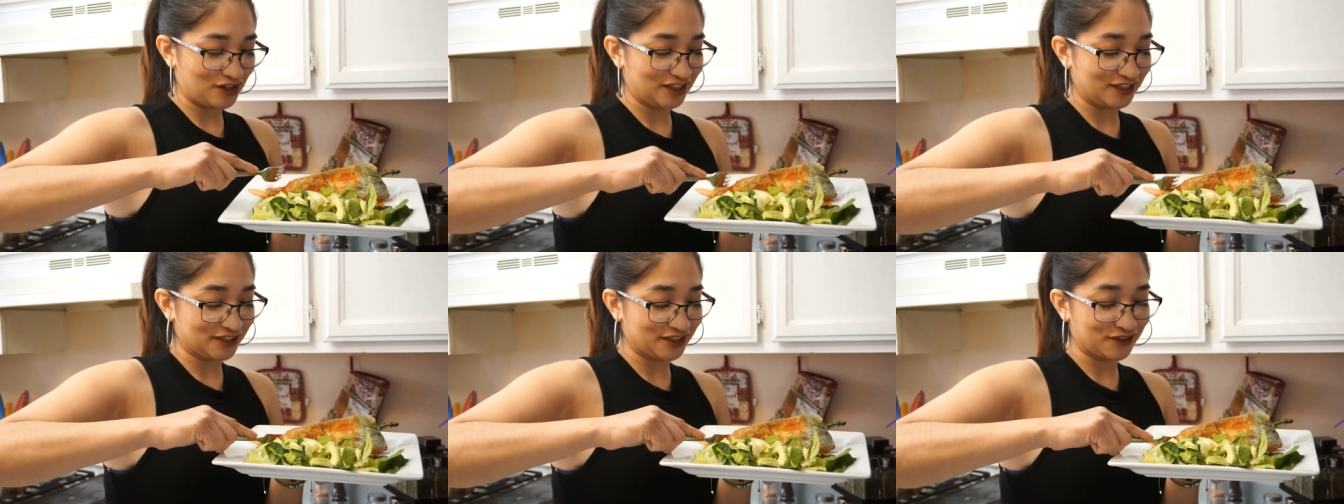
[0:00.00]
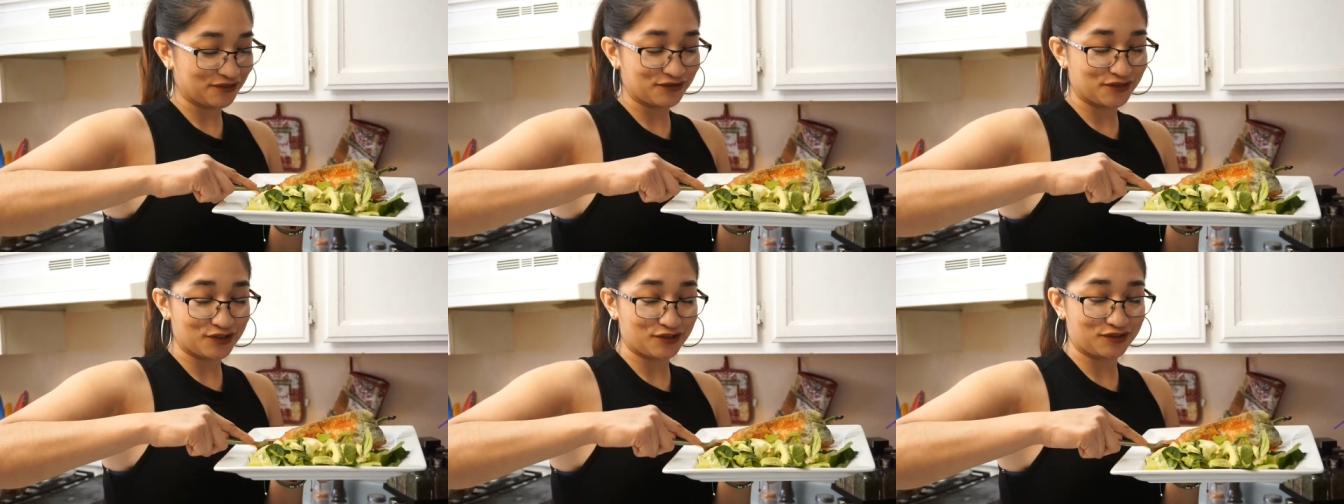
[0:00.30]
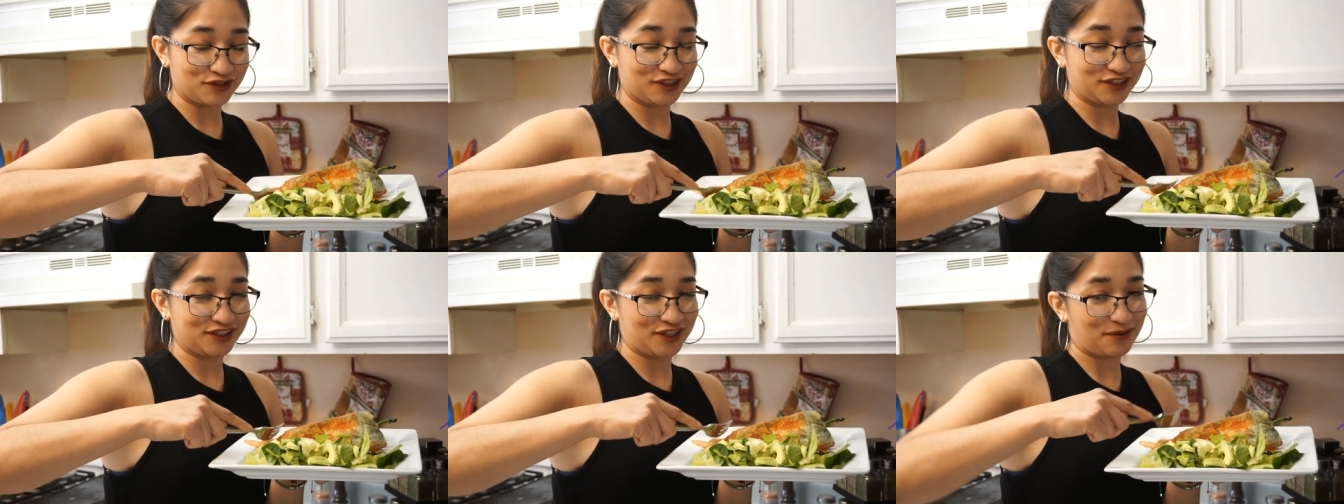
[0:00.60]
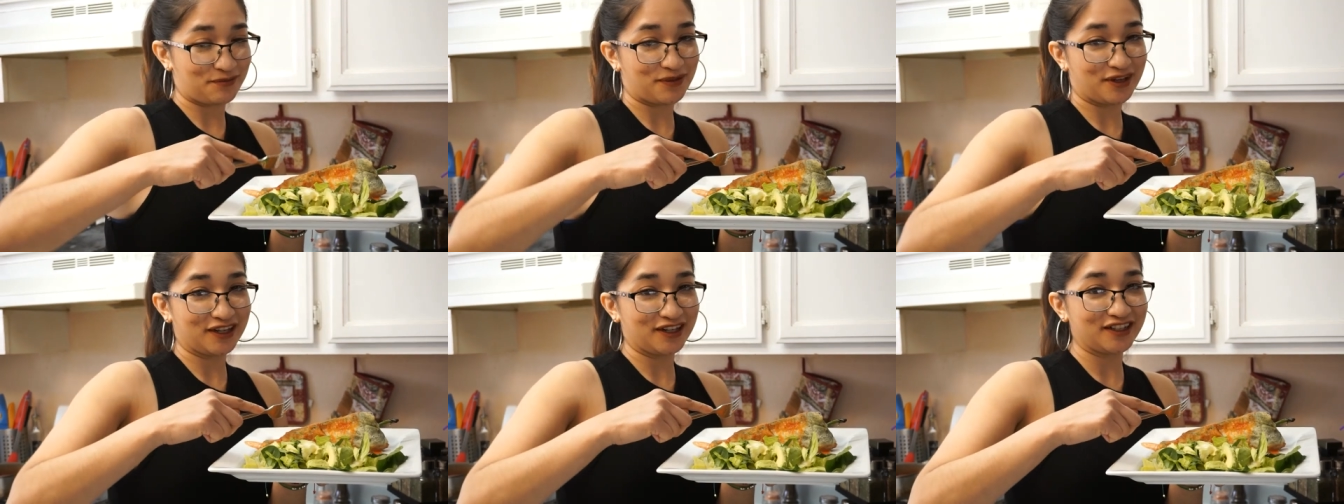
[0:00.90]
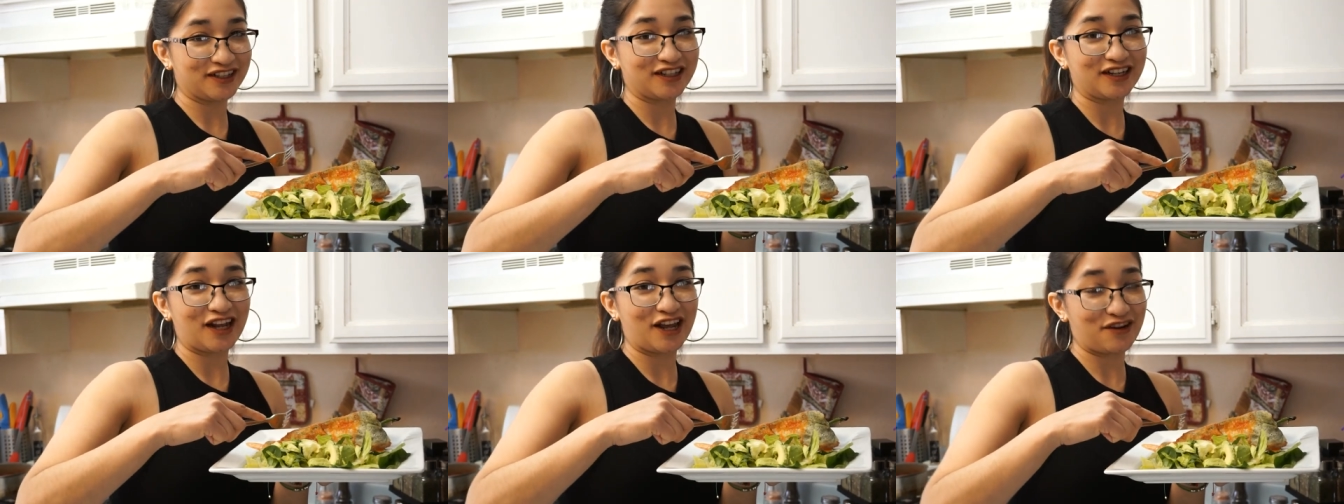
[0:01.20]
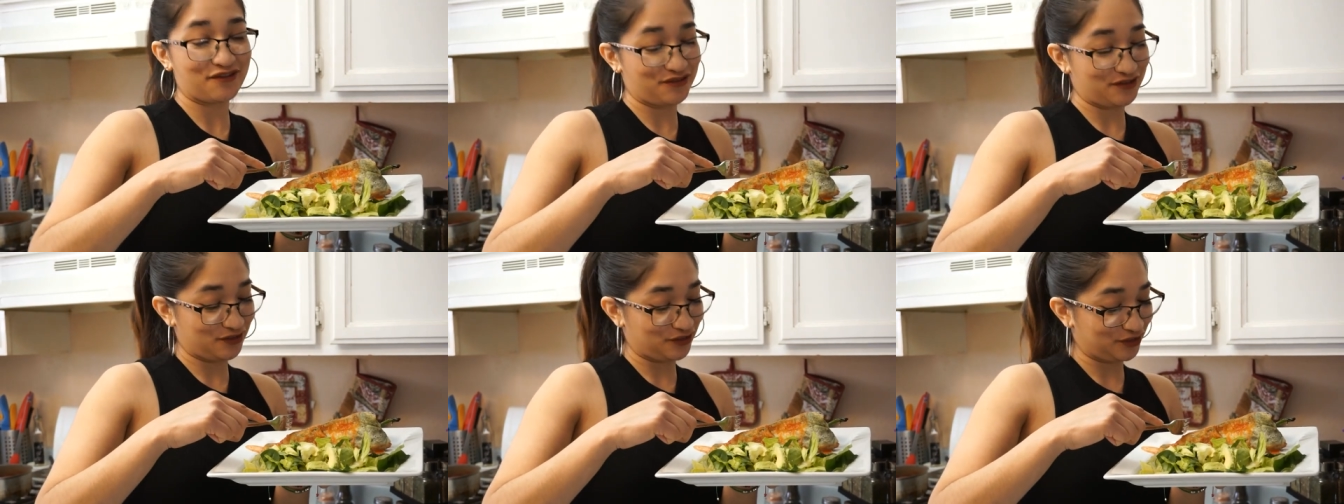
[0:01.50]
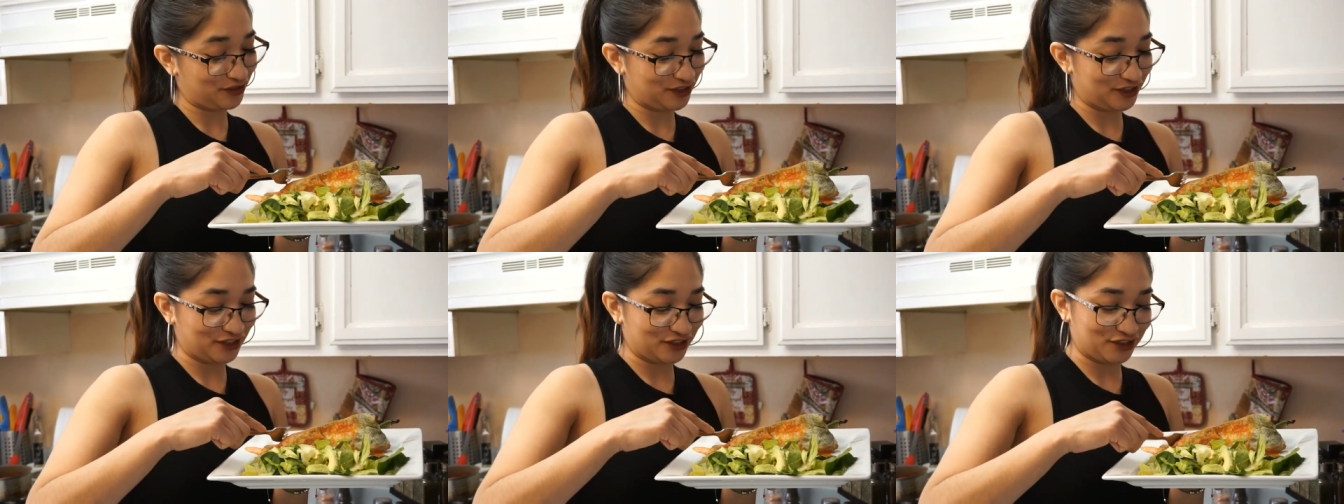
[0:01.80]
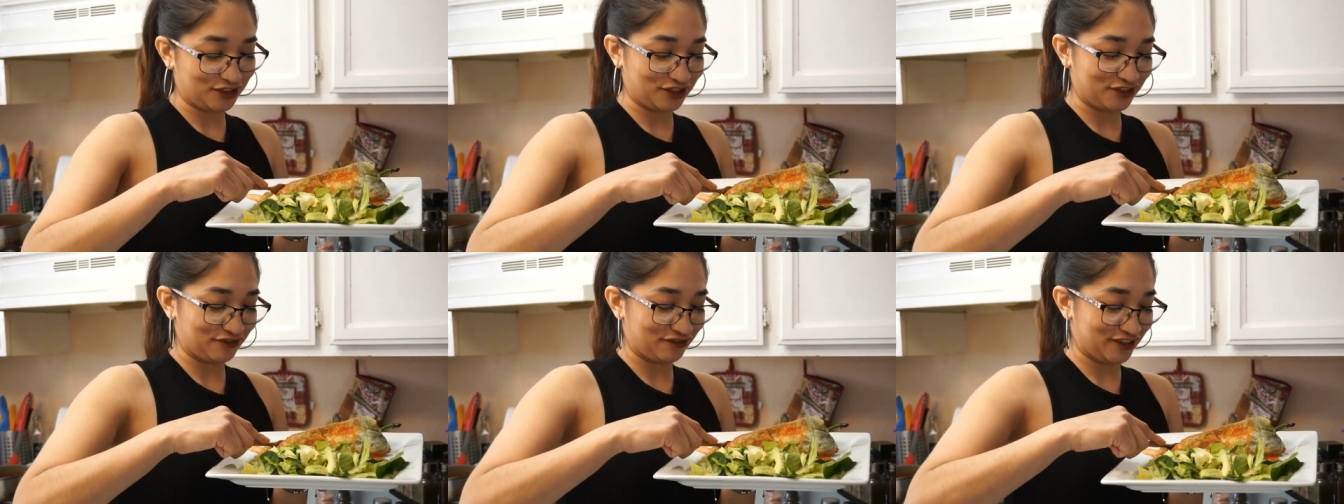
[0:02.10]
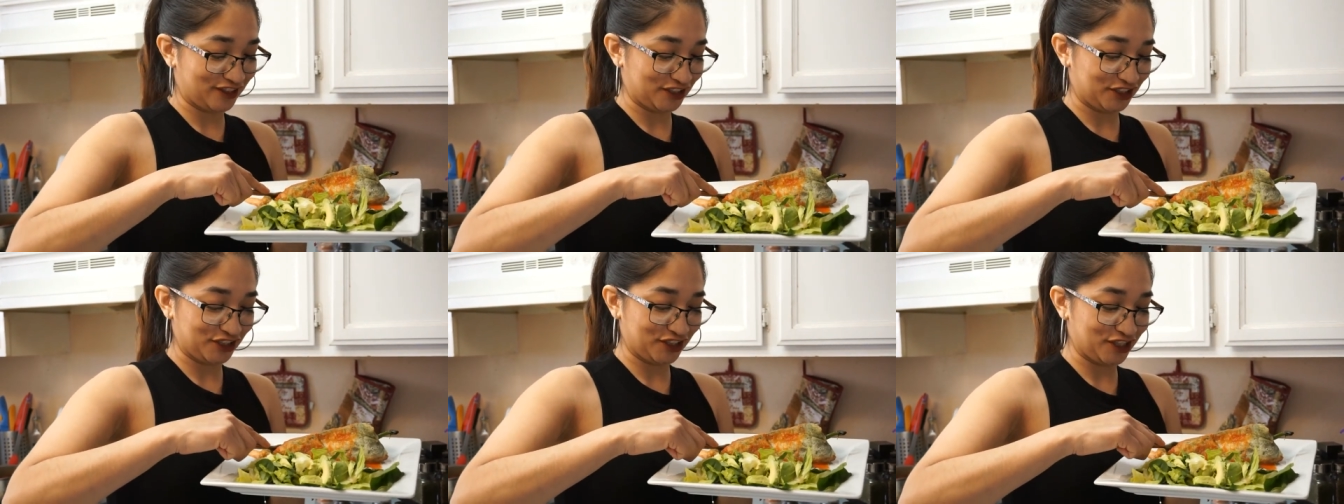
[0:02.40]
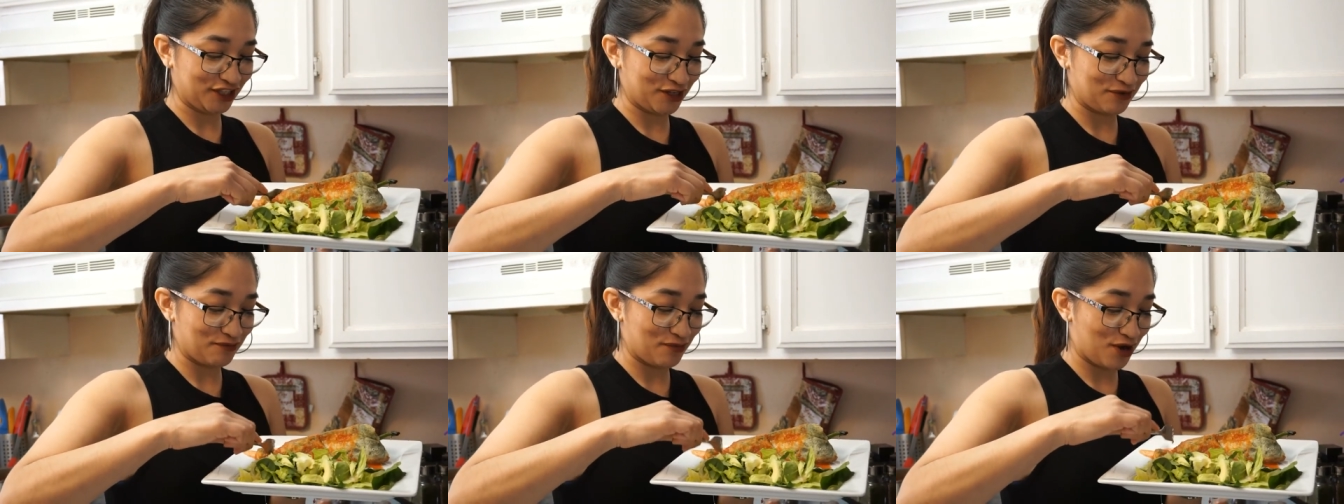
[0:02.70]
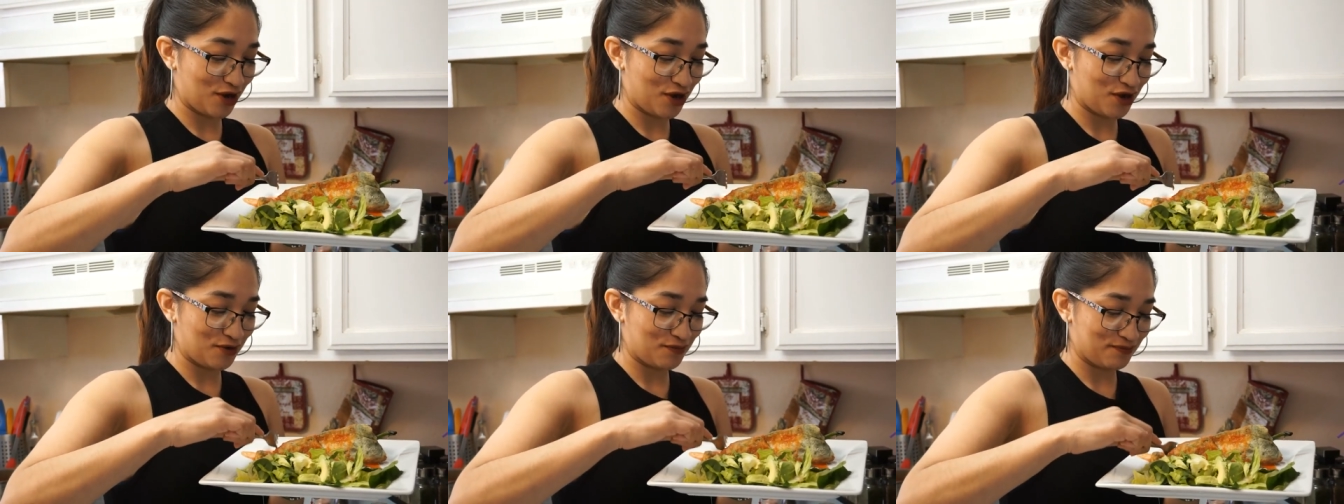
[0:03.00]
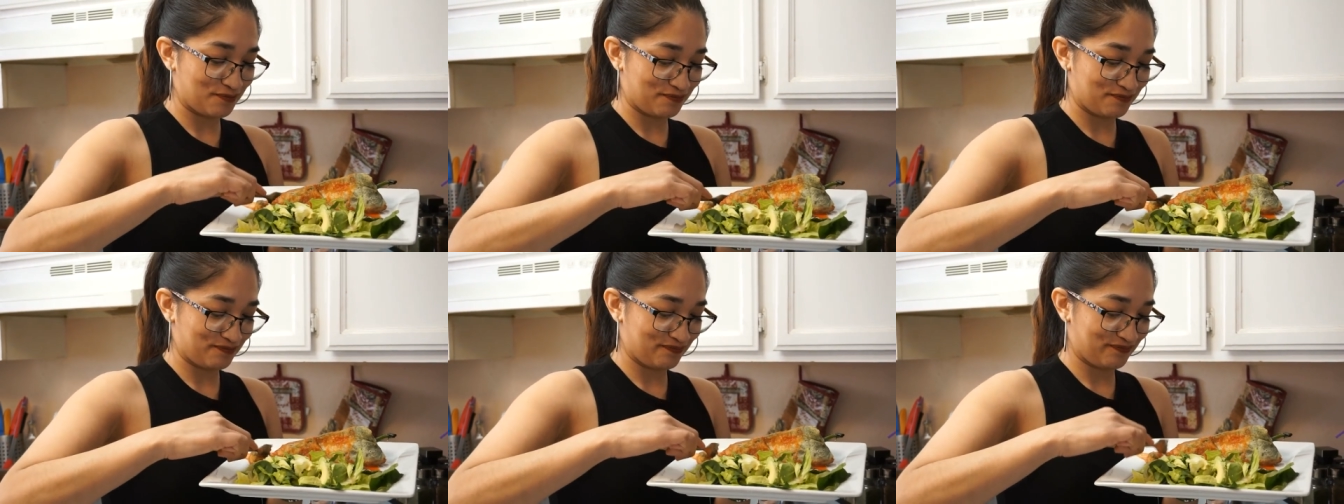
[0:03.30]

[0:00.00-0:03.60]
listen, viewers, I'm not gonna lie for you, sister. This shit ain't bomb.